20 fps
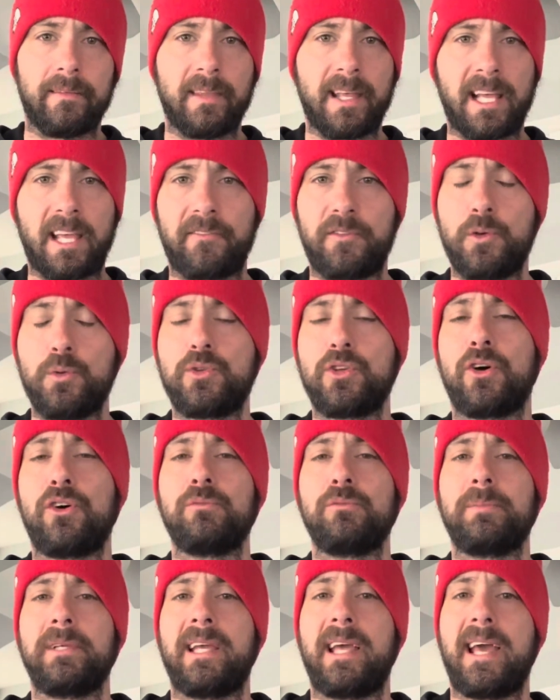Like if you
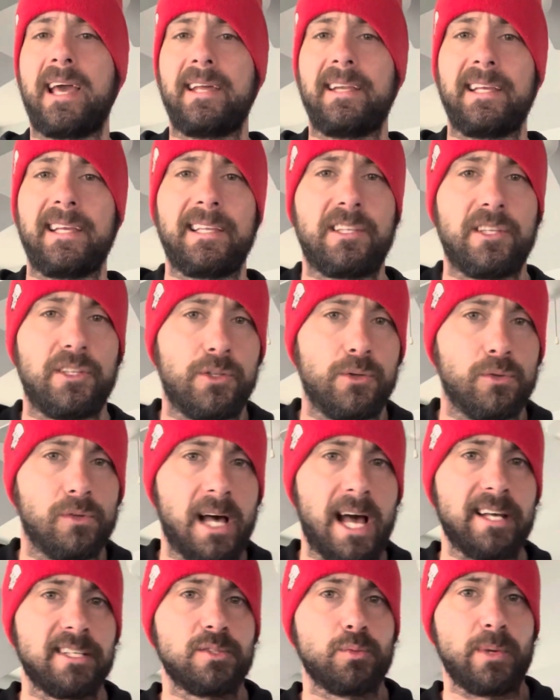told me, hey, I didn't get to do
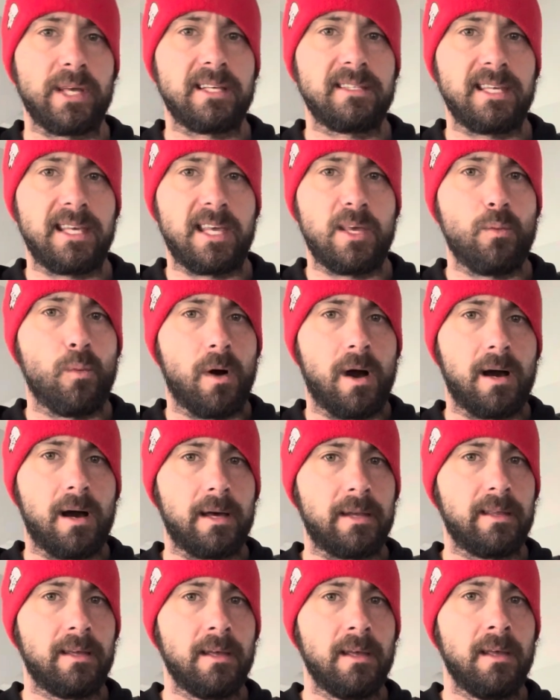last week's
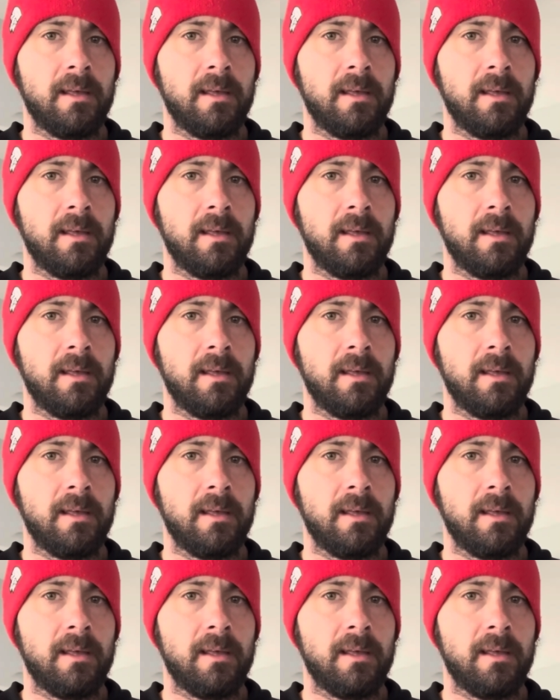EWOD,